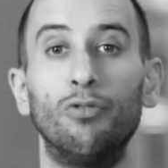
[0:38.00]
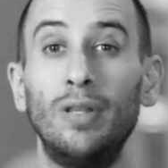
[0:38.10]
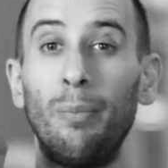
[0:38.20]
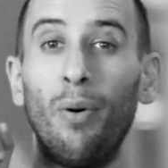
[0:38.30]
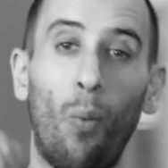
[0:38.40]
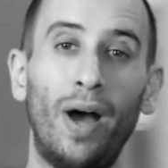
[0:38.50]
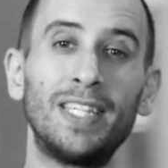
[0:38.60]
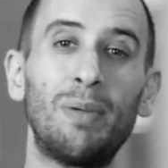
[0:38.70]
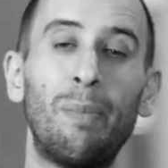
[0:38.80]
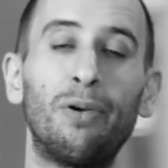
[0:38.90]
Rule number 1
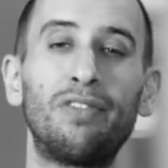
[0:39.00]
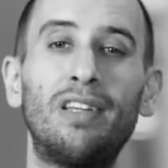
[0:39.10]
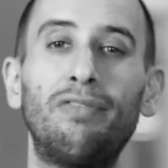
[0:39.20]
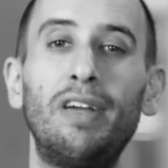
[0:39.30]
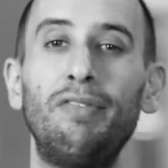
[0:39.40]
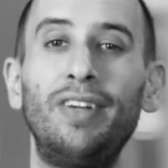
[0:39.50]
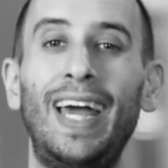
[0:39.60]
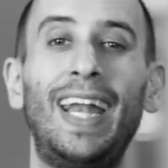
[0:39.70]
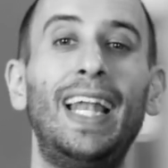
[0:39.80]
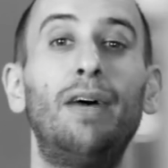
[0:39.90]
is my personal favorite,
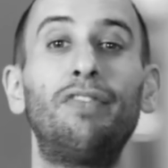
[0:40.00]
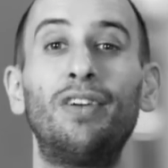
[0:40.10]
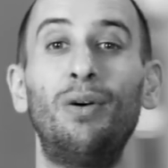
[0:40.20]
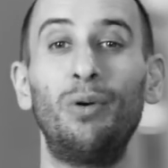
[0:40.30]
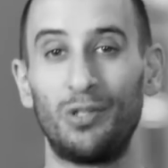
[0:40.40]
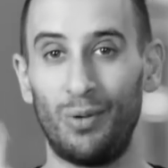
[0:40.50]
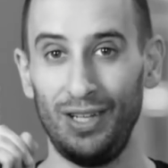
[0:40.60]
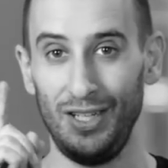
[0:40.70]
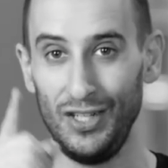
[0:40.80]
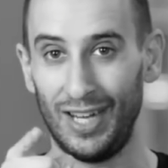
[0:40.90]
and I'd love to know which
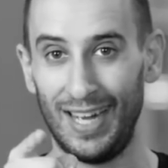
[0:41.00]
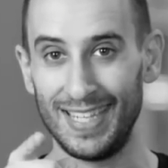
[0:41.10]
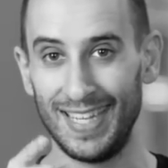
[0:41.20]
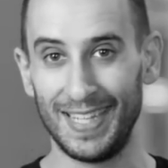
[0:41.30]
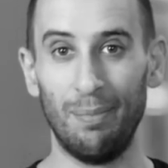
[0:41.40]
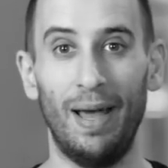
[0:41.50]
one you guys like the